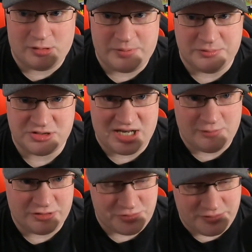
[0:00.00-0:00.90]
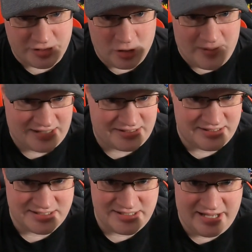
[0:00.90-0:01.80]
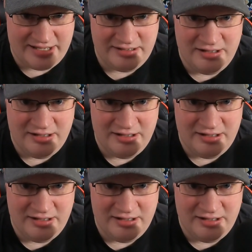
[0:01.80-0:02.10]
people say, I wish we would go back to this day,